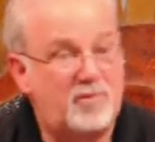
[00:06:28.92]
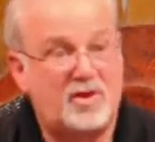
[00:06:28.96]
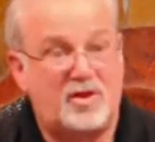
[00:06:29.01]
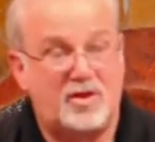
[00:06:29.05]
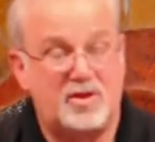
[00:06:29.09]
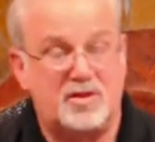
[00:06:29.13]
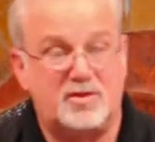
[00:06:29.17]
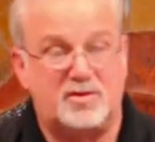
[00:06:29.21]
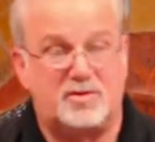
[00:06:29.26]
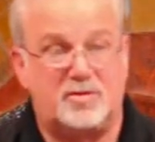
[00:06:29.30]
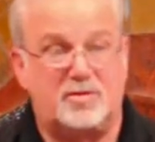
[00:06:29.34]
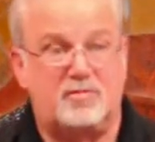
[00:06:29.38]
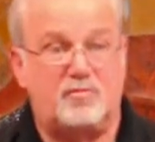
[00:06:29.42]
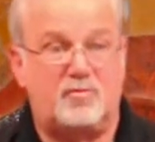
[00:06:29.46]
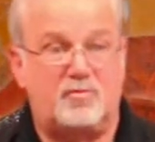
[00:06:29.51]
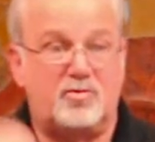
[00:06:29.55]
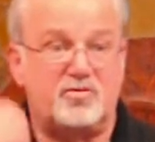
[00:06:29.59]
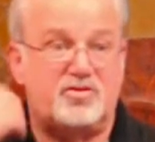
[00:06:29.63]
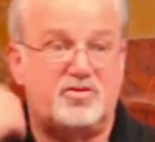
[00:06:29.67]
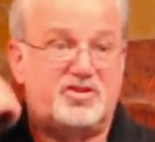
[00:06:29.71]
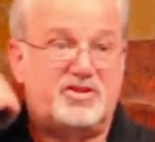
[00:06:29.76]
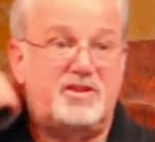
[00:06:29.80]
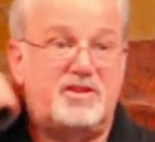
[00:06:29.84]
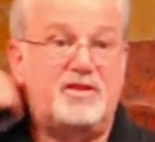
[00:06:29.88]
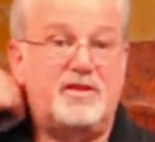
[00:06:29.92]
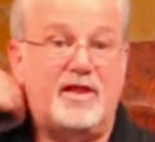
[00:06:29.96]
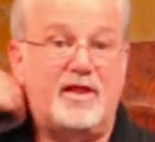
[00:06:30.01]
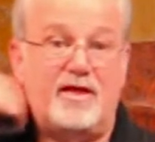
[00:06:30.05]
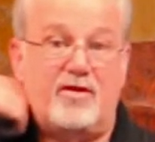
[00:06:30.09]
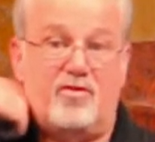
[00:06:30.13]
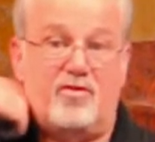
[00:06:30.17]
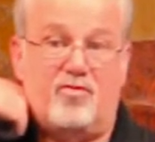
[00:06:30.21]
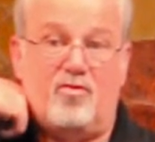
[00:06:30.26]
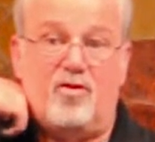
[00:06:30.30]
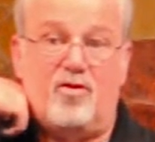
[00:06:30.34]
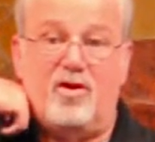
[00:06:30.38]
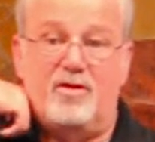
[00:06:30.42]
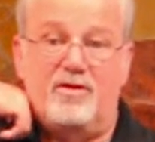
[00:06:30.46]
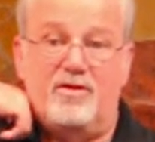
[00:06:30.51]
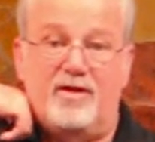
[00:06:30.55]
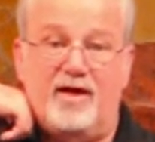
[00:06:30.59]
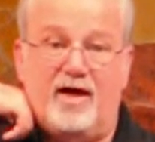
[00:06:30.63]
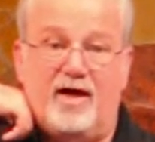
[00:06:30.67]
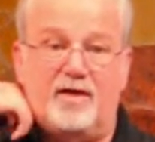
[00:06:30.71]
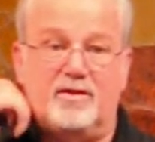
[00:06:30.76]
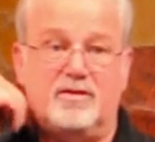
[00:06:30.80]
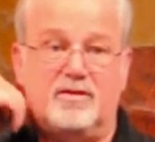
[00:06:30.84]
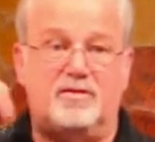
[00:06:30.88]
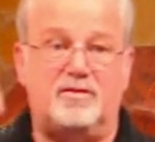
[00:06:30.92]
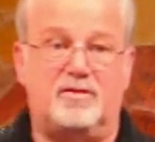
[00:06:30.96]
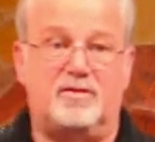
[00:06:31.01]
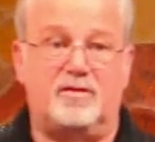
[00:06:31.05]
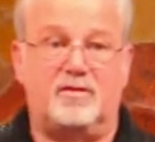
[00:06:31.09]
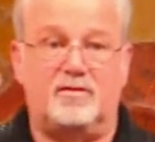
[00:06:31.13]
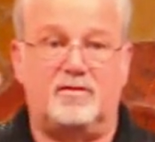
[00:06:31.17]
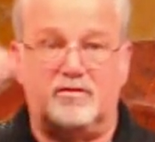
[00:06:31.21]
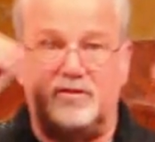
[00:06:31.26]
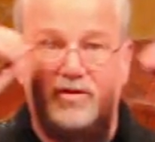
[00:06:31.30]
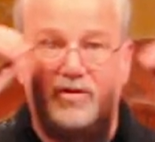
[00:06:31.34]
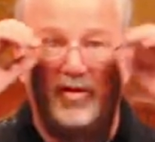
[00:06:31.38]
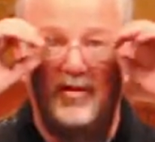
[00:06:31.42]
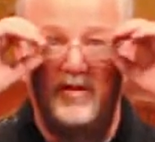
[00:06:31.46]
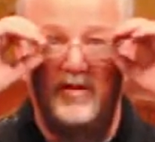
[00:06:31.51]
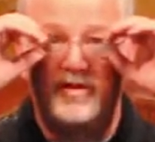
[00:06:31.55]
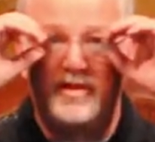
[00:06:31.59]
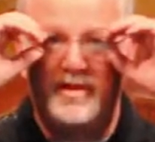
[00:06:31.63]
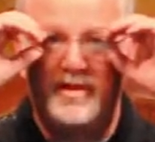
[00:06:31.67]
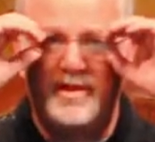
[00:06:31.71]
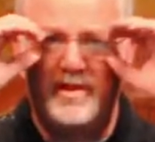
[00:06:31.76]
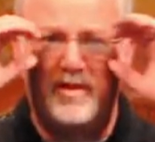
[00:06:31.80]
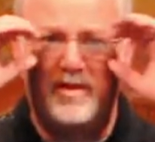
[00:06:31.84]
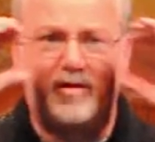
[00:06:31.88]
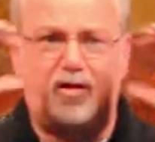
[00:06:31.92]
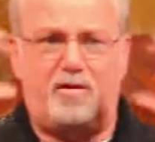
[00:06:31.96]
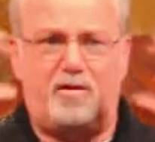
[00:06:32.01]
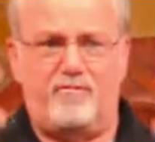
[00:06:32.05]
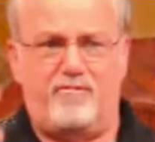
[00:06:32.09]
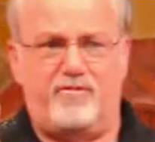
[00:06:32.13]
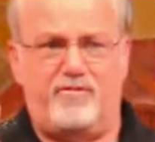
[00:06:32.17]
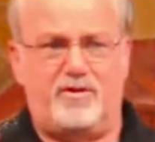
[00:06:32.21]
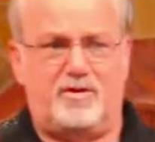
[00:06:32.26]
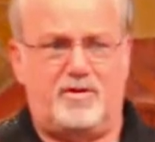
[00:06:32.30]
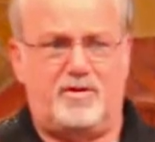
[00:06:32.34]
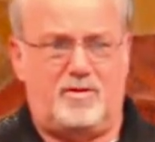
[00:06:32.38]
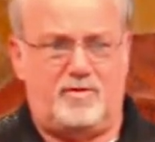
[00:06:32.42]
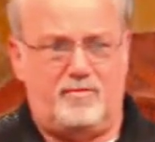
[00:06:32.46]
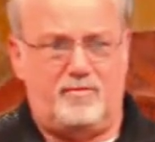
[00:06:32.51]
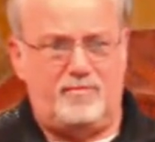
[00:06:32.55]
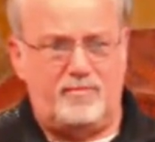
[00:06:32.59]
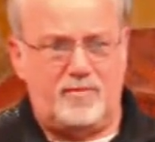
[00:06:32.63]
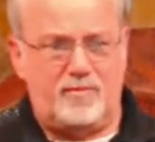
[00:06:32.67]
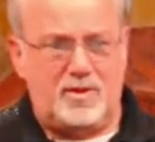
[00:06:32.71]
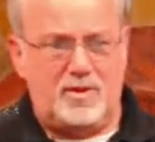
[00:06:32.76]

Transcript: because we'll see later on that the, the lid of the,